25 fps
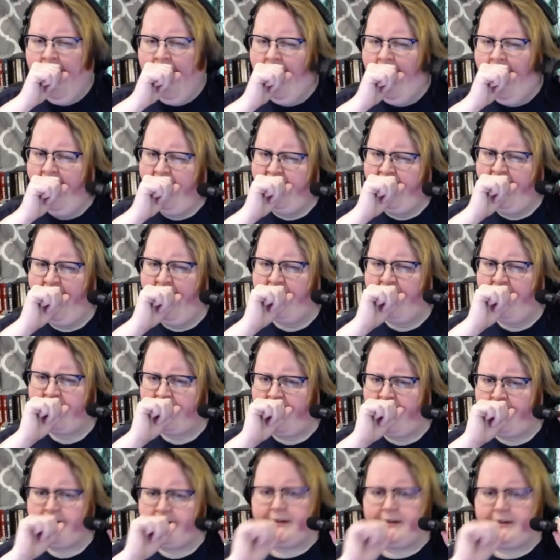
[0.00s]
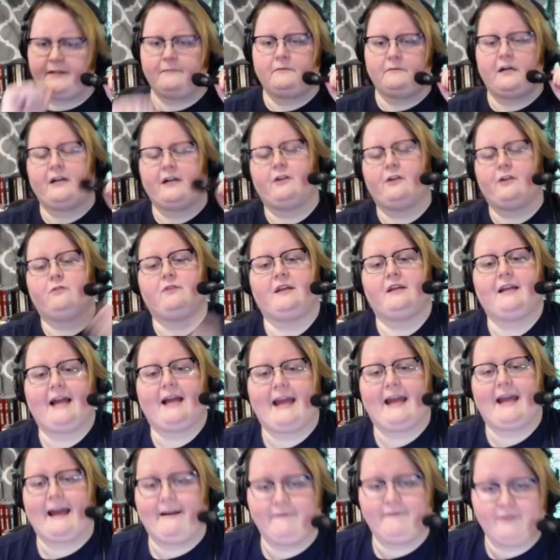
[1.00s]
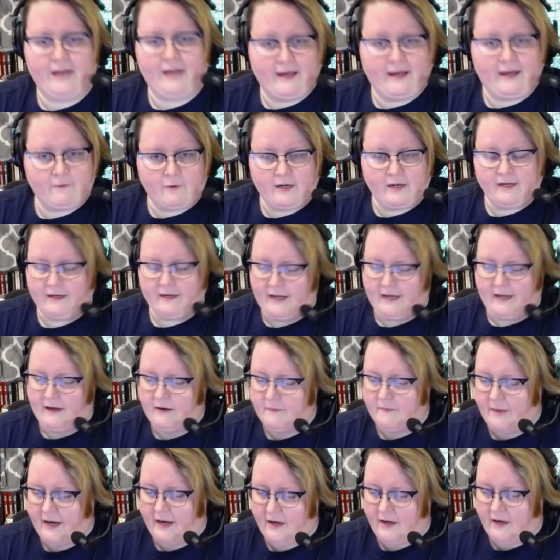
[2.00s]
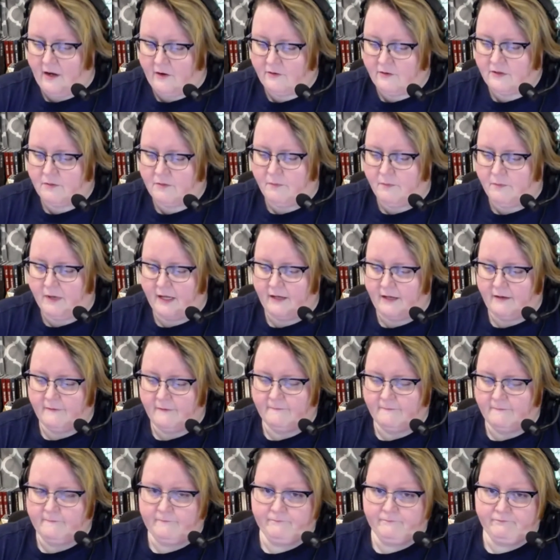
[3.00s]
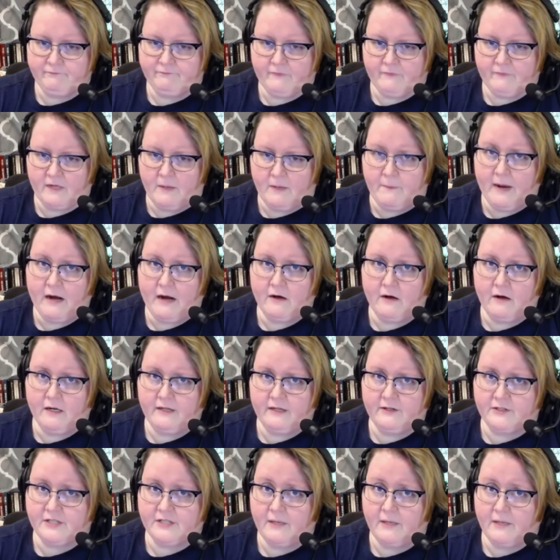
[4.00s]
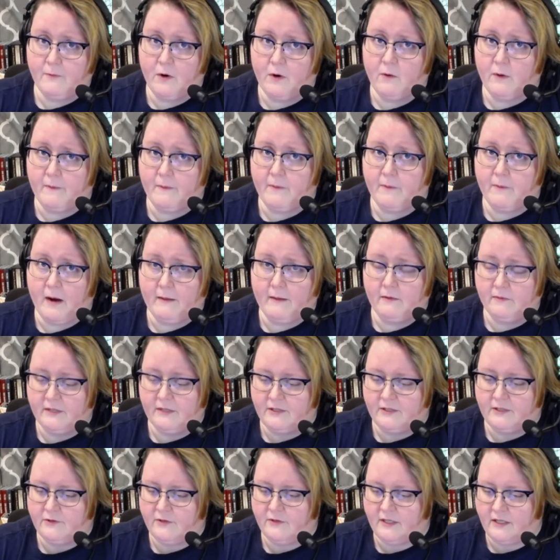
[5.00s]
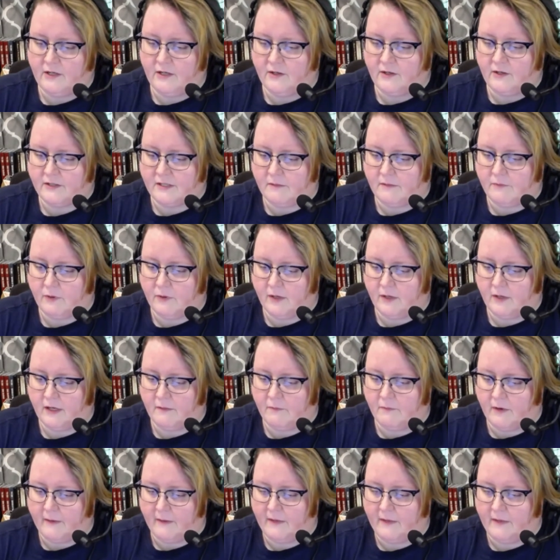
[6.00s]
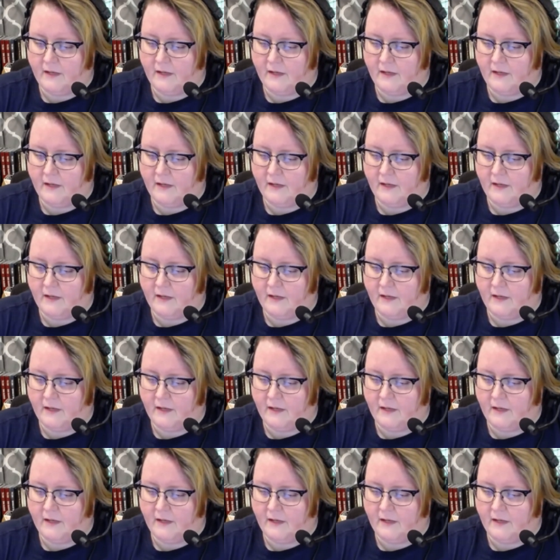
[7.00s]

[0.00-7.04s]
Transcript: Oh, sorry. I don't think I have that written down in my notes, but apparently there's somewhere we probably do need to go at some point in Bremen.